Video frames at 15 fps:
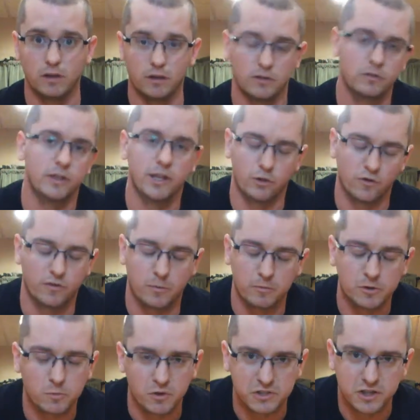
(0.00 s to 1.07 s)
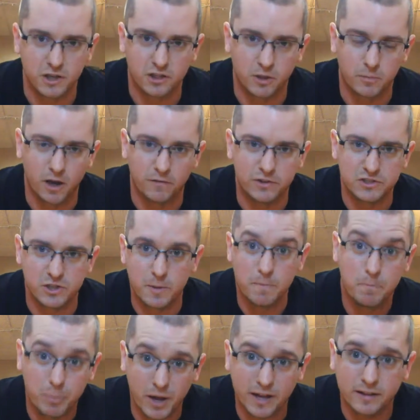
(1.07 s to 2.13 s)
Neither of them are supposed to hit them, obviously.
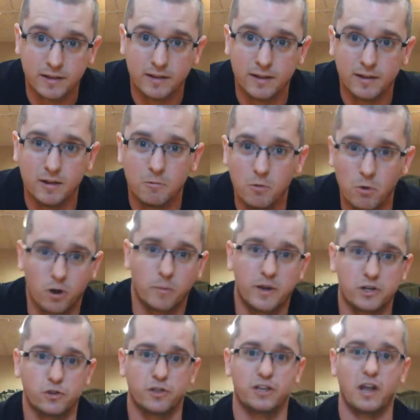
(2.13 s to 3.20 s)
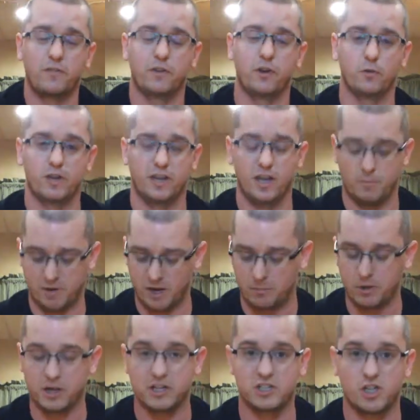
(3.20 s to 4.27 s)
But we want to make sure they definitely don't get hit by a
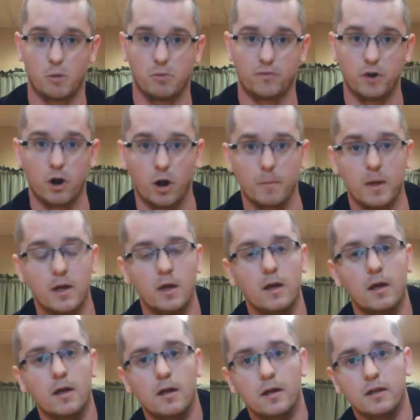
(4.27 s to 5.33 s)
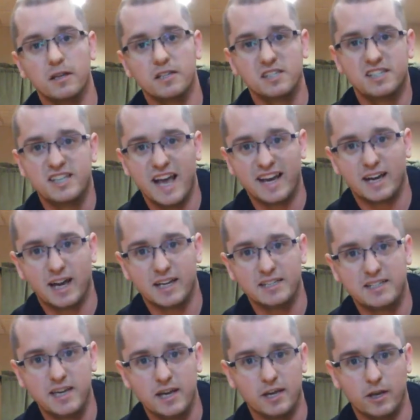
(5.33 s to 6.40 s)
bloody stump of an arm. Second
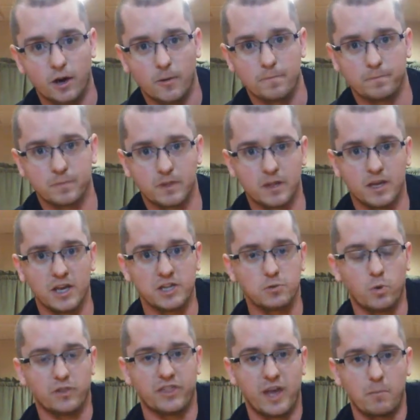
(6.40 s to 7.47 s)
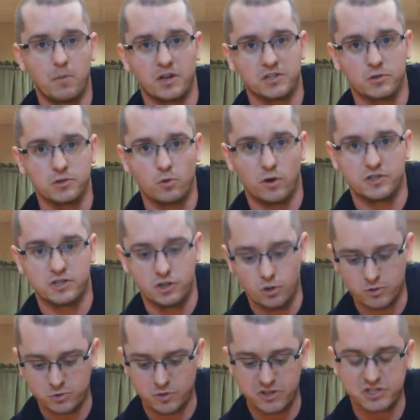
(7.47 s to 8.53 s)
idea here is what that muscle is going to do is
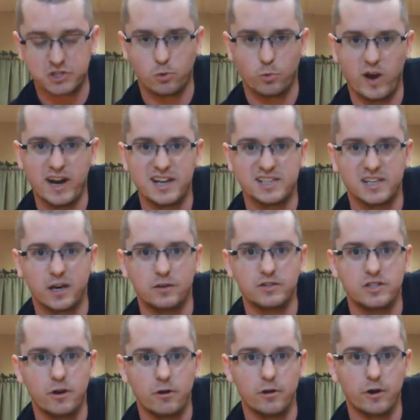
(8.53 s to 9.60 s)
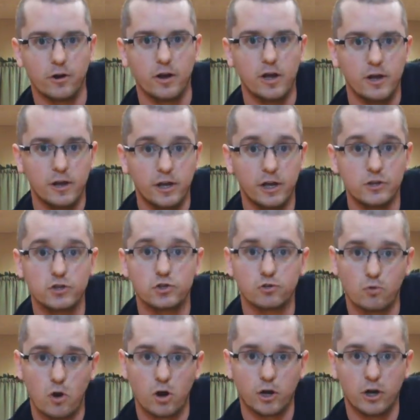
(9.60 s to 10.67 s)
when the serratus anterior is
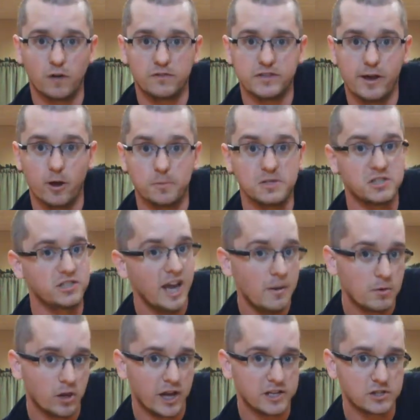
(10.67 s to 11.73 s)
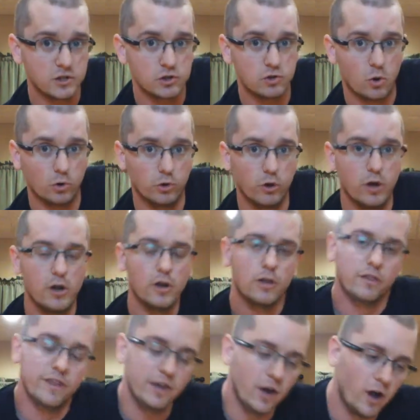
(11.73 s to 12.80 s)
strong enough to help stabilize the shoulder,
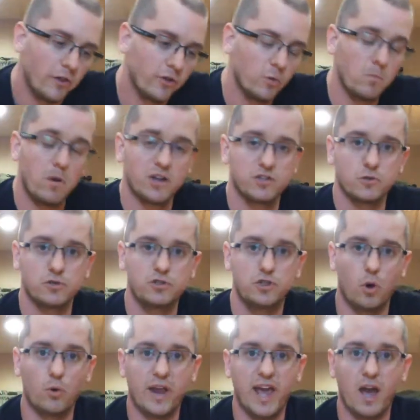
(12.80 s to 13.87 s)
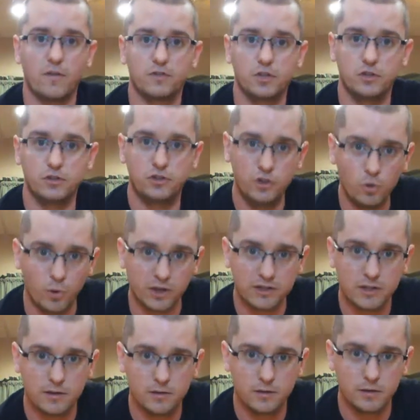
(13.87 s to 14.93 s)
the other muscles don't have to do it,
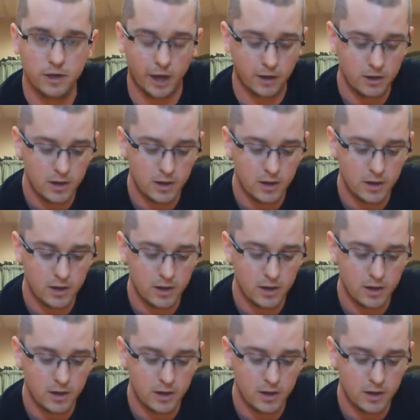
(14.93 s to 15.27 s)
okay?